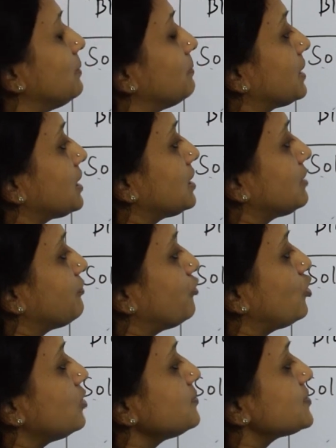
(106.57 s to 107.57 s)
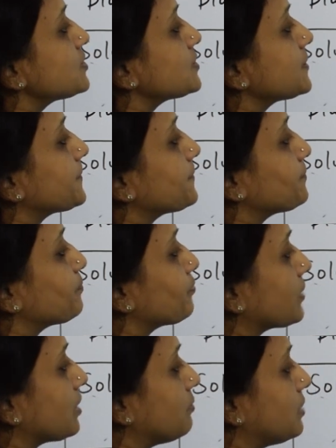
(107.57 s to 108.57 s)
but forms
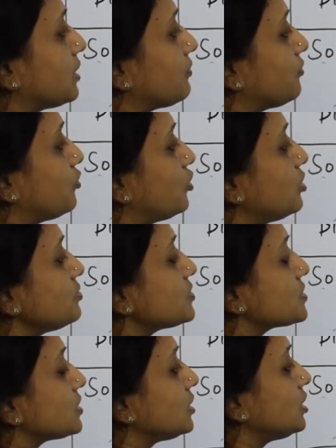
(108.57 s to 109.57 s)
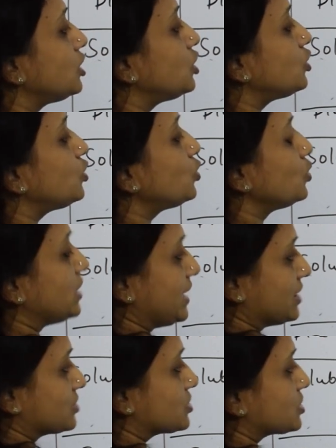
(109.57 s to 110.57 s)
two
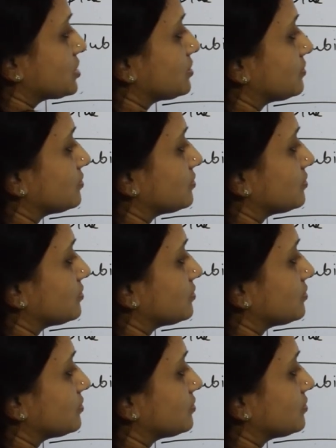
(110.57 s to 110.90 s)
layers.